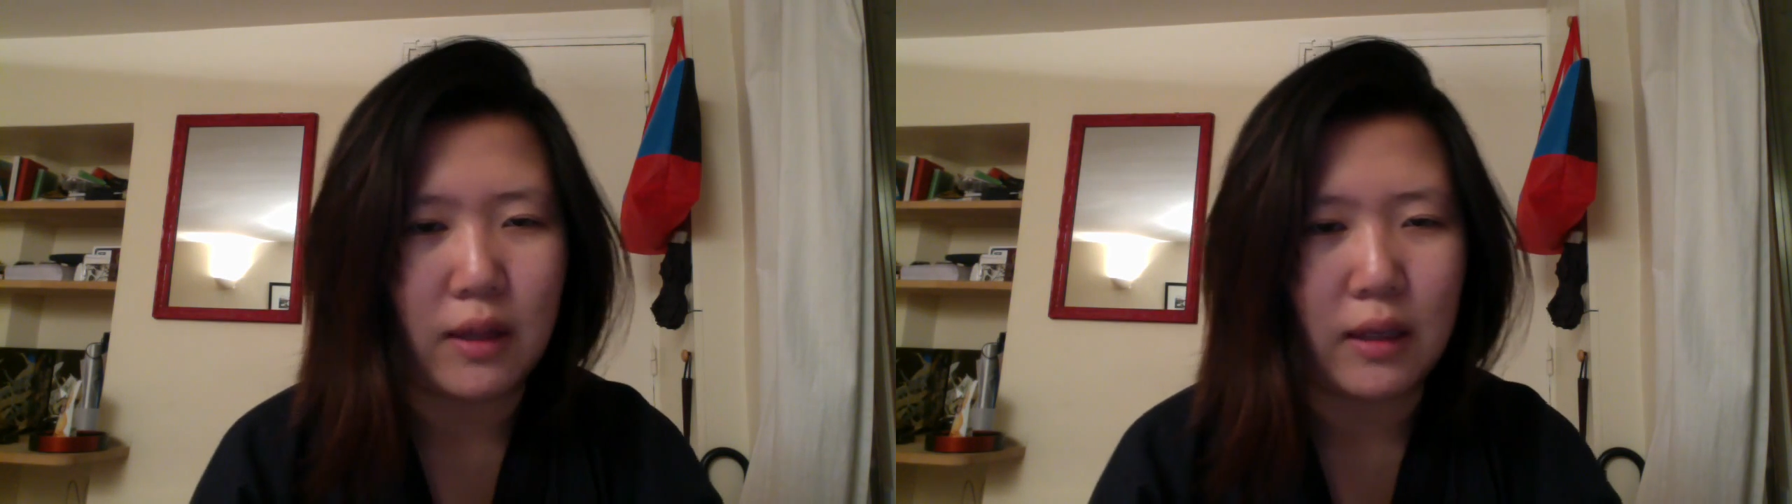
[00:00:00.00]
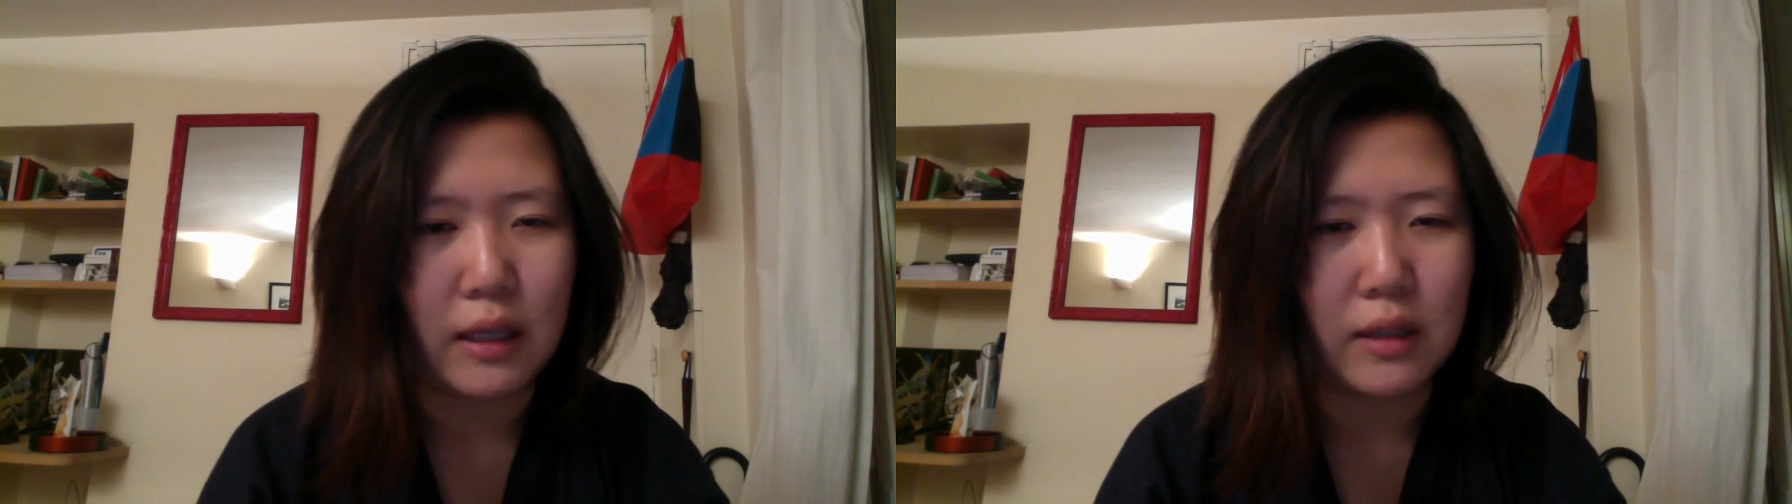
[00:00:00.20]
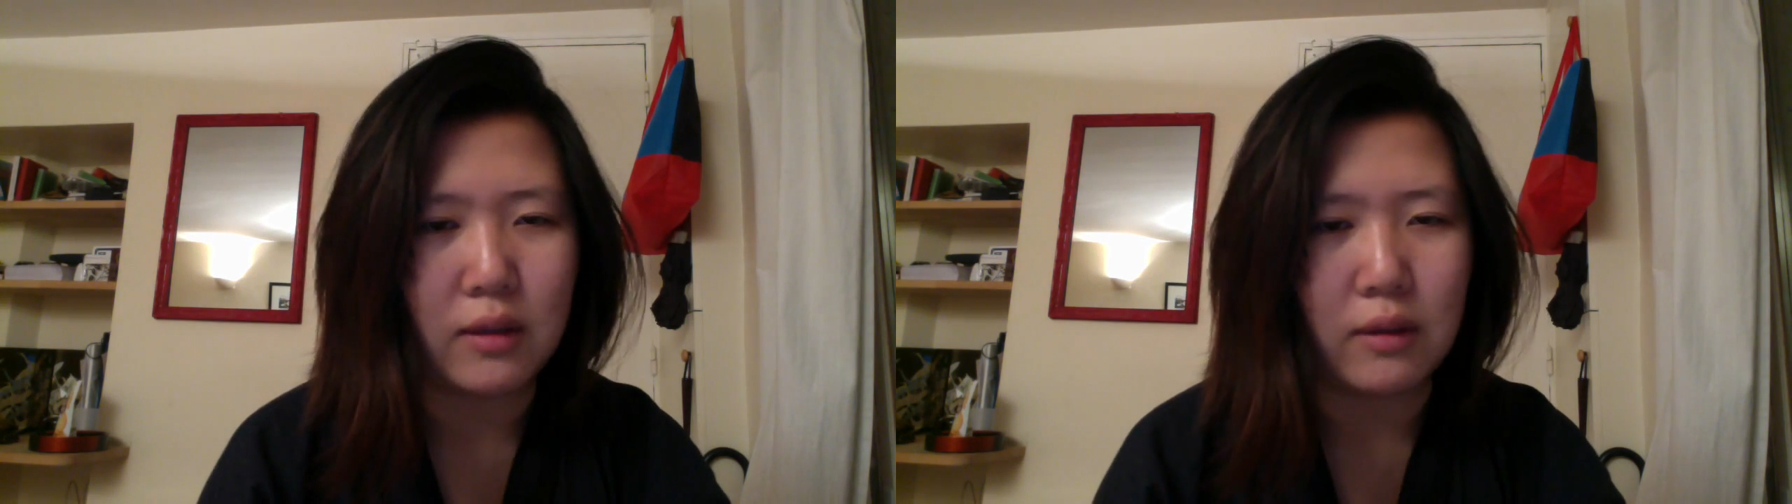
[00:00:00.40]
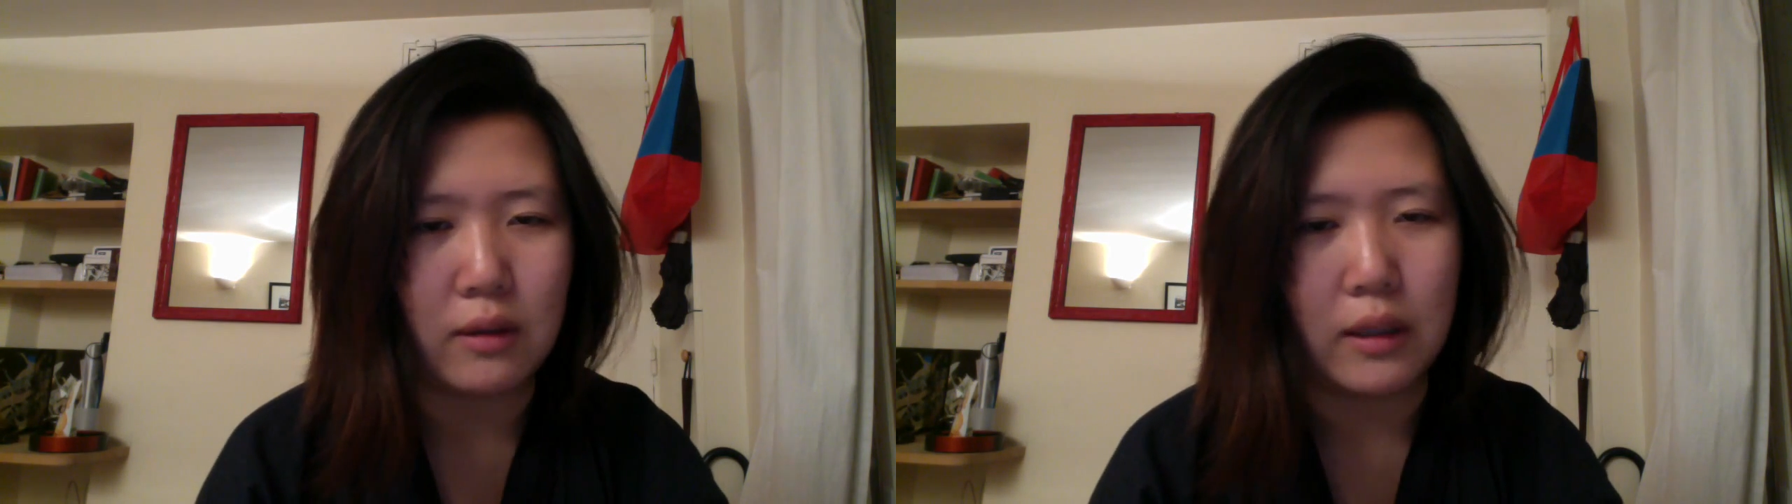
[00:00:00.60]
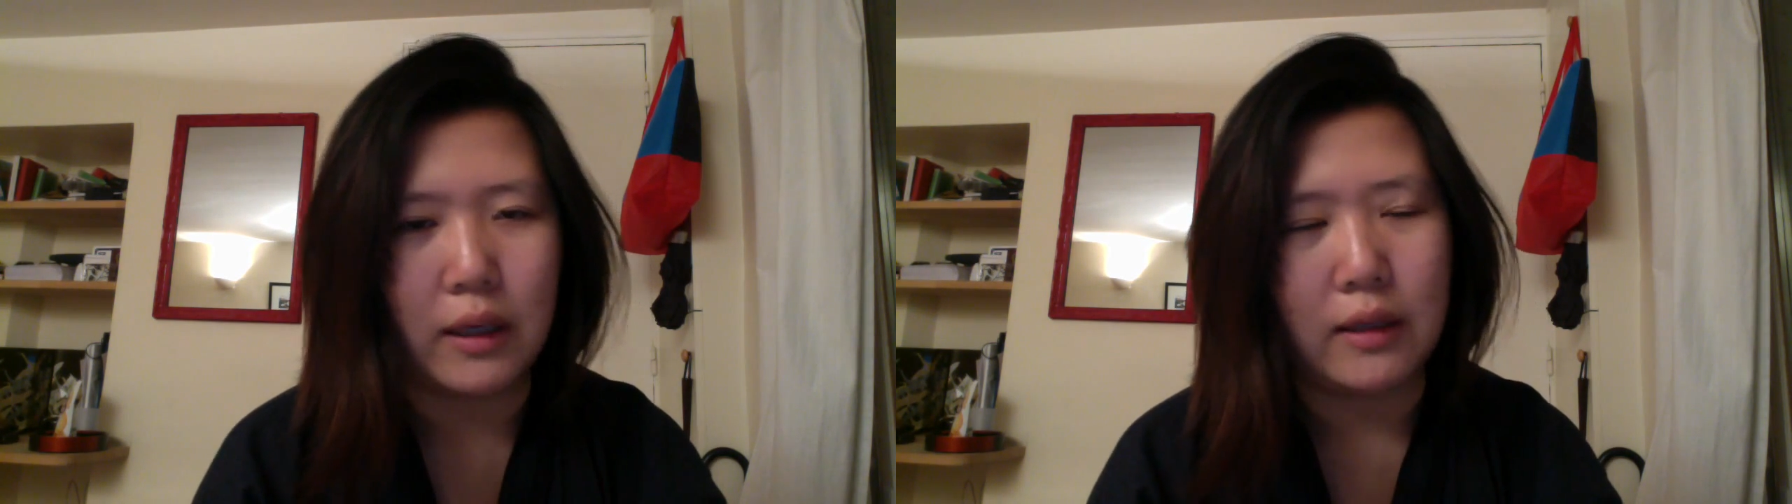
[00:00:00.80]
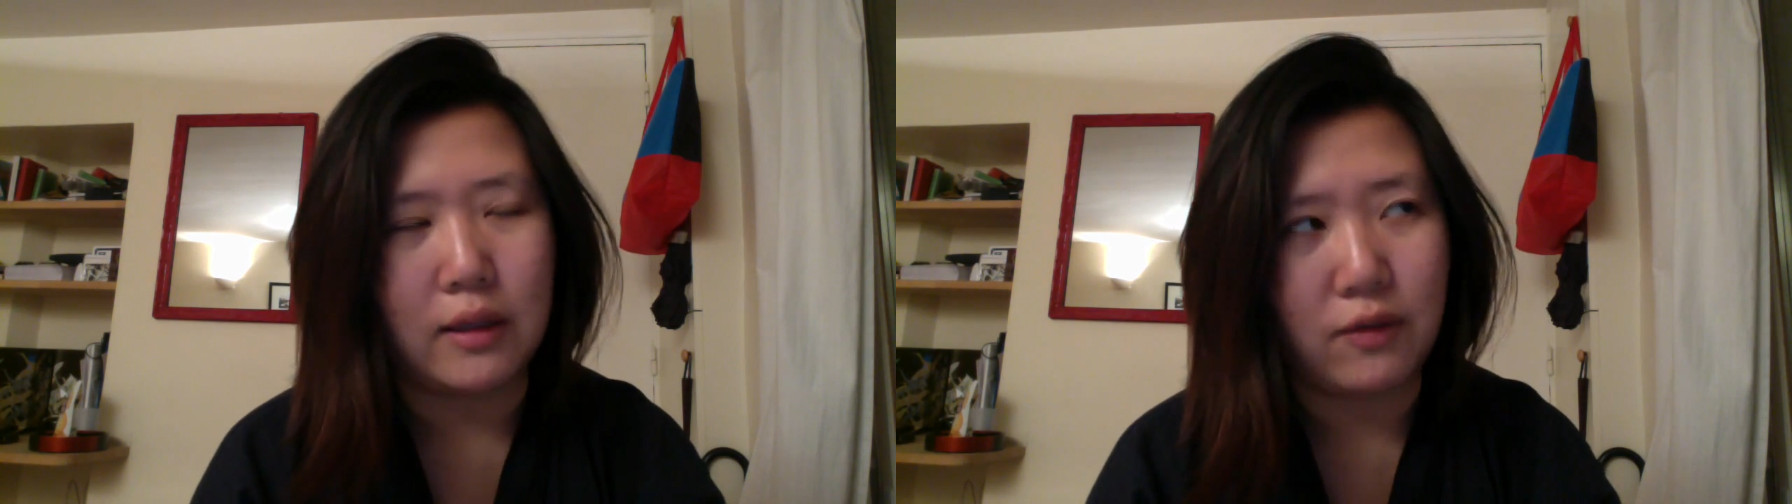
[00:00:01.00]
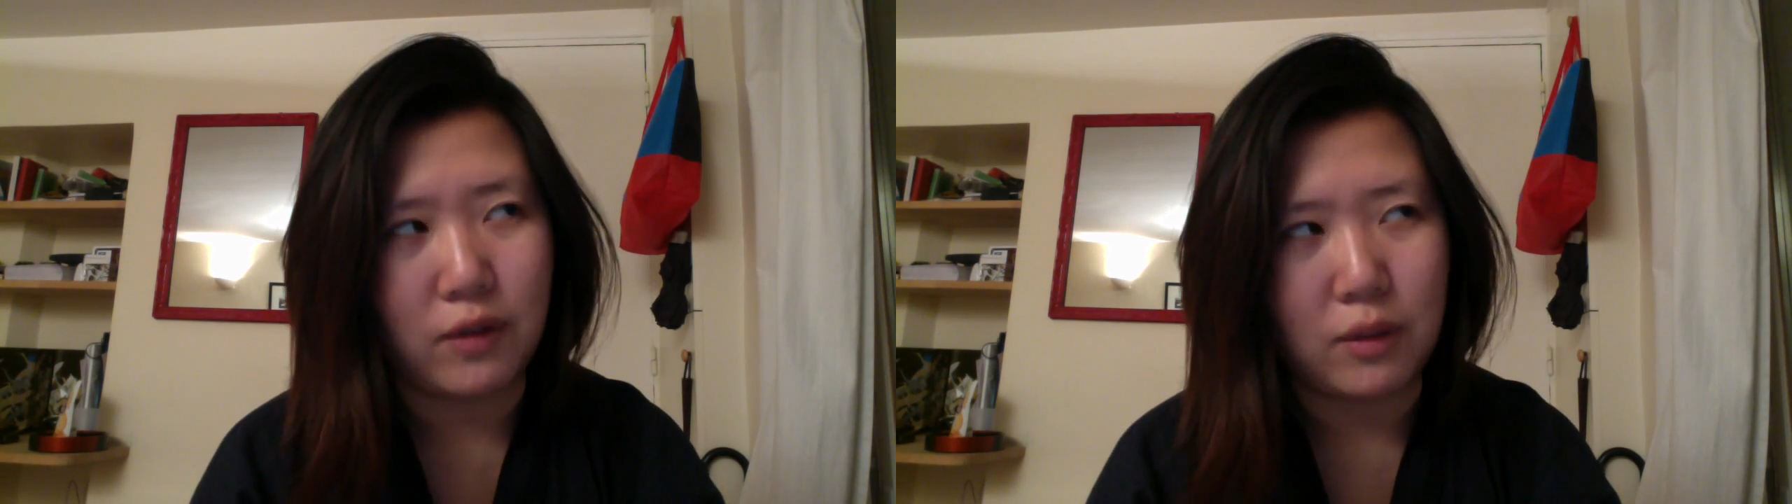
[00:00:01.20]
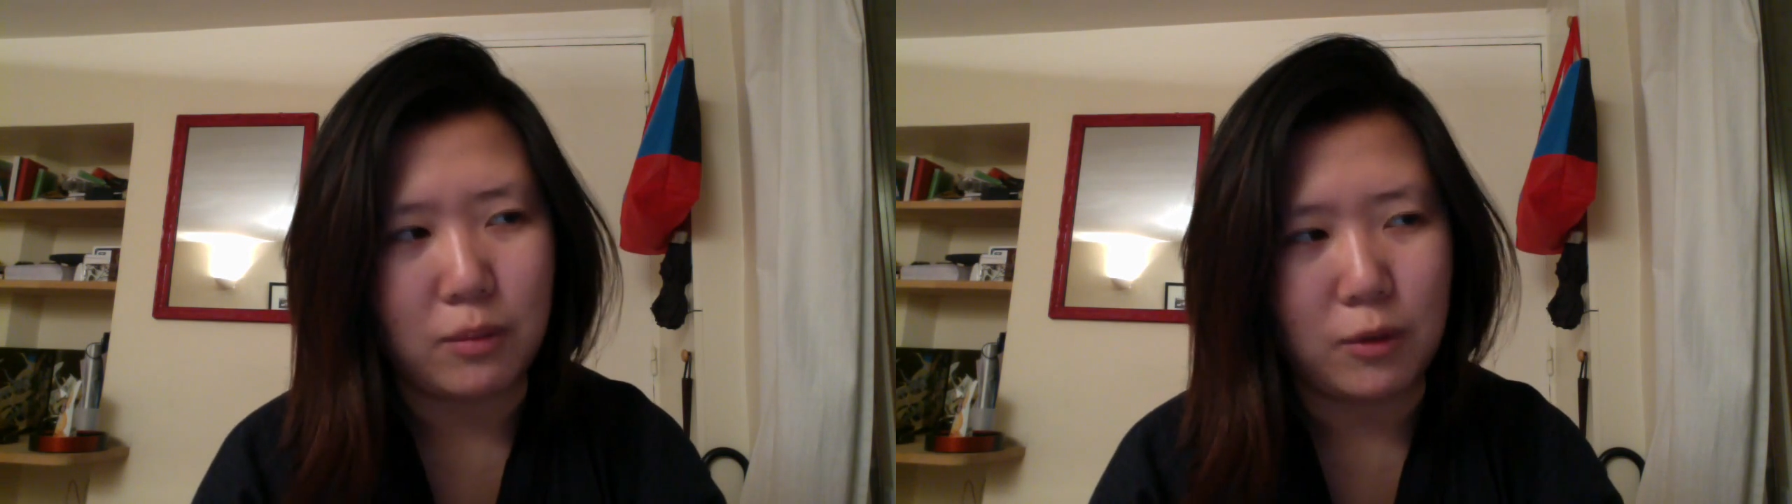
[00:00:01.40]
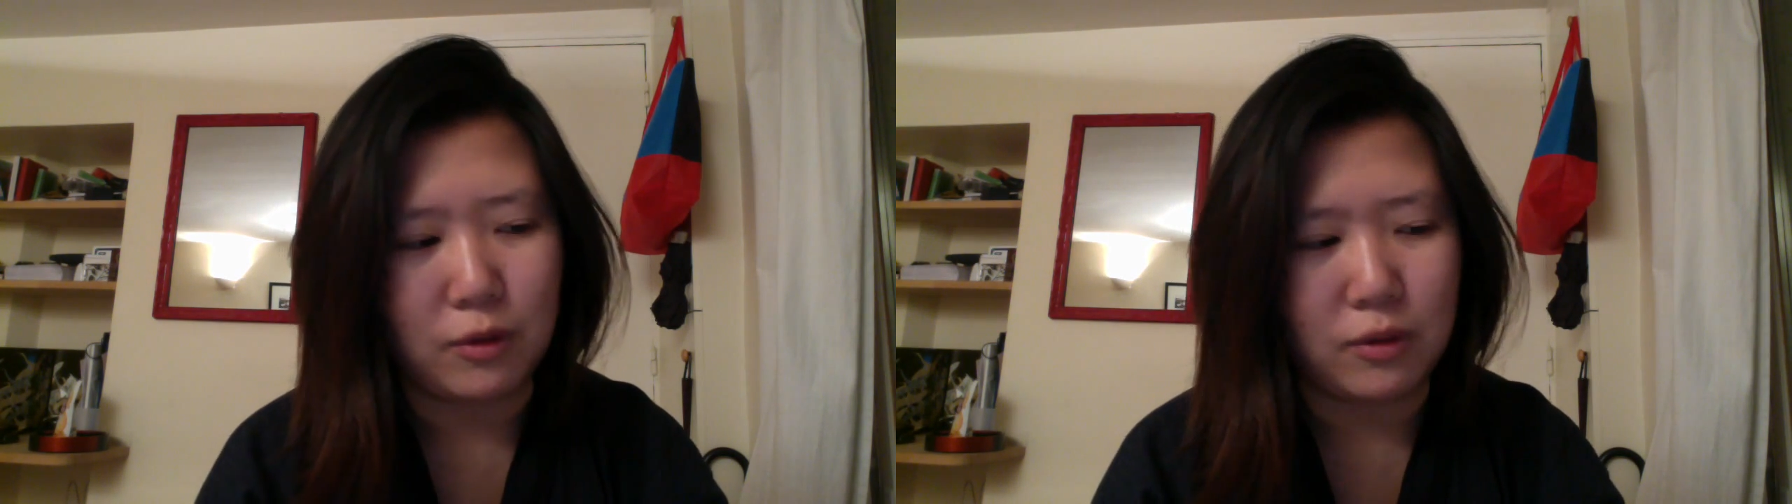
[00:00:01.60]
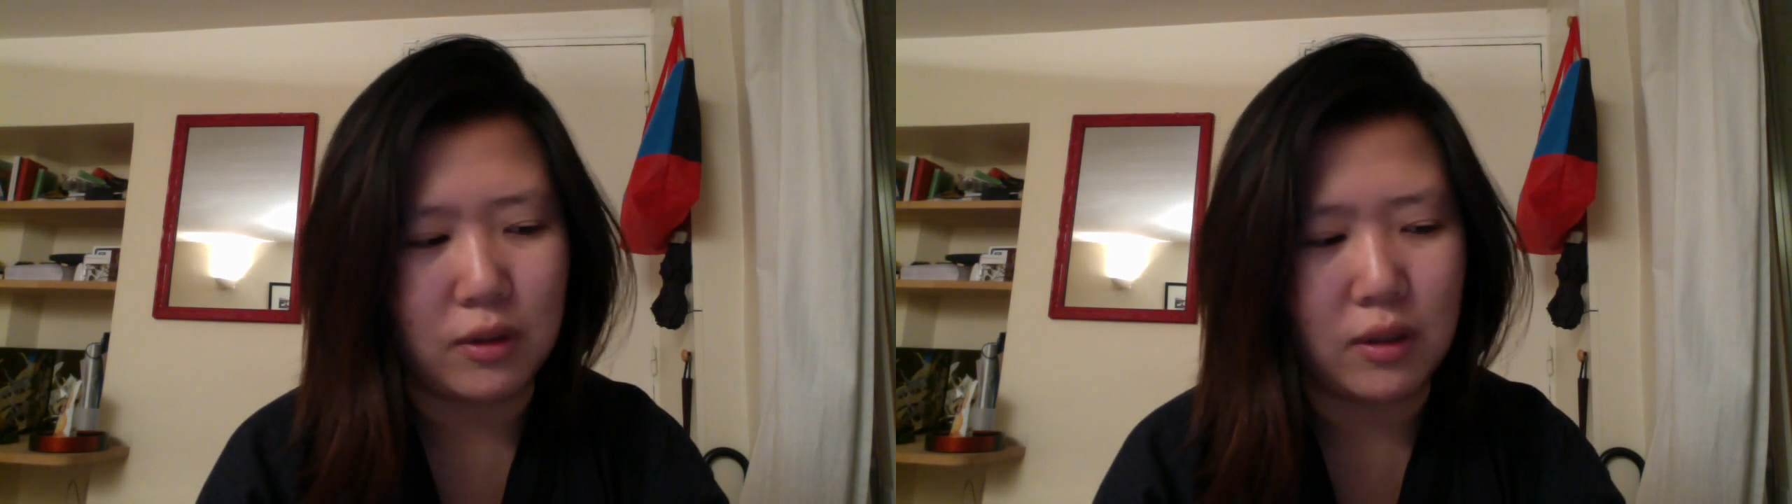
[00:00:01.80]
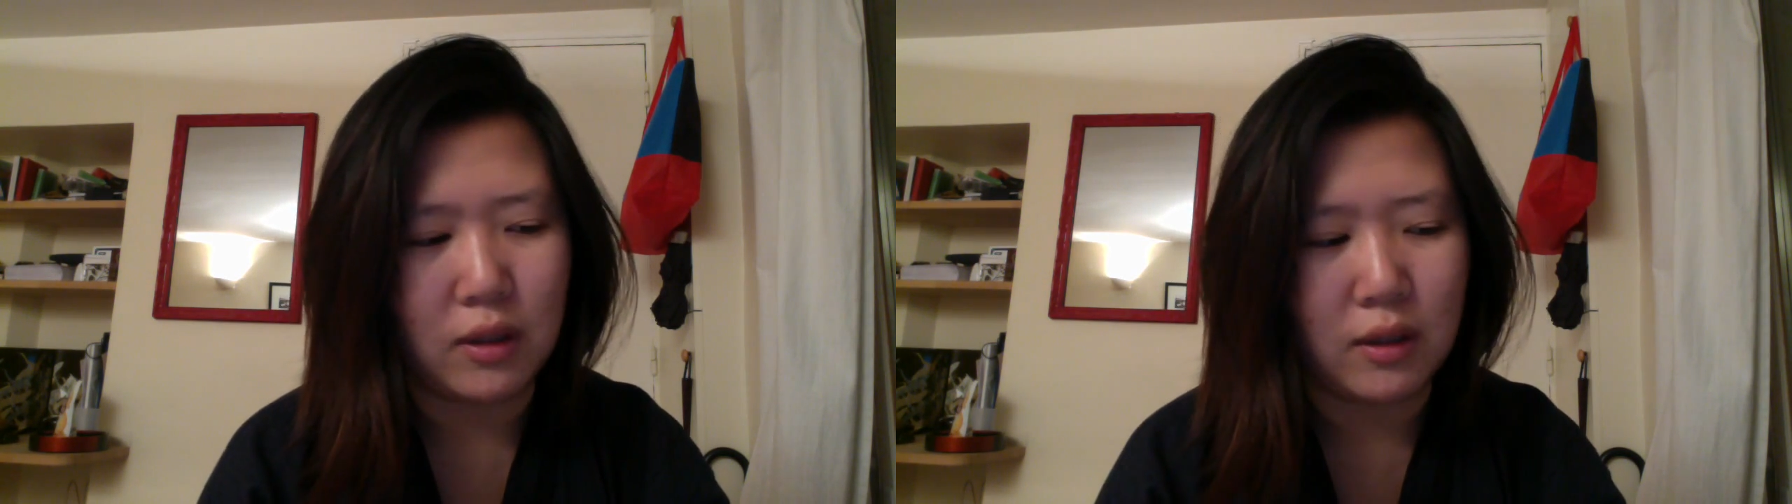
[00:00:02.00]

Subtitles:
things or in different moods.